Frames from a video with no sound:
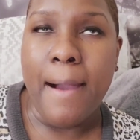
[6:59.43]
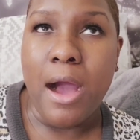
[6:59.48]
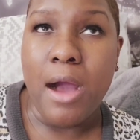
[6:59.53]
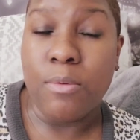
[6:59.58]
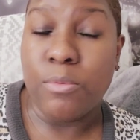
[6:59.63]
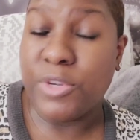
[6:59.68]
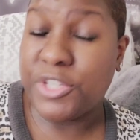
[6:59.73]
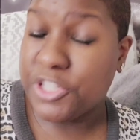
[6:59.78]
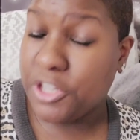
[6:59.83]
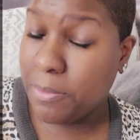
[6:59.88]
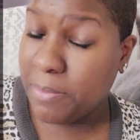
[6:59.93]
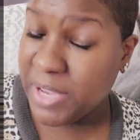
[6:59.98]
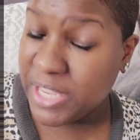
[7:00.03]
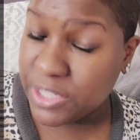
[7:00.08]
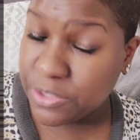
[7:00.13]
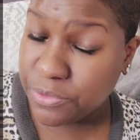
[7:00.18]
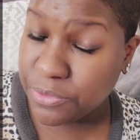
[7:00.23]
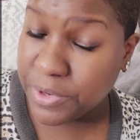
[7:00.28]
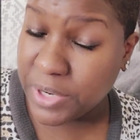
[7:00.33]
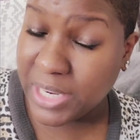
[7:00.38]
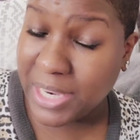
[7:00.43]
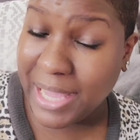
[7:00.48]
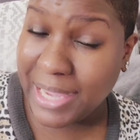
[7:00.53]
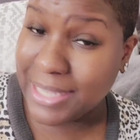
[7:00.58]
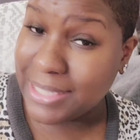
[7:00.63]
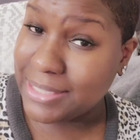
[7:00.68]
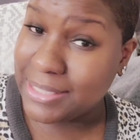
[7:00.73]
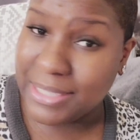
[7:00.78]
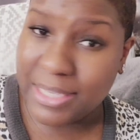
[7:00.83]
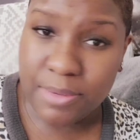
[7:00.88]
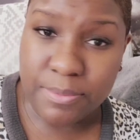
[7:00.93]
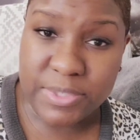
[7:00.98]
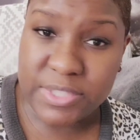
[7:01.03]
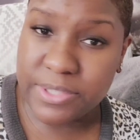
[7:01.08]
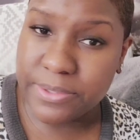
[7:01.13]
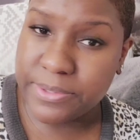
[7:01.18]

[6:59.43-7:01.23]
Which her best friend, like I said, was her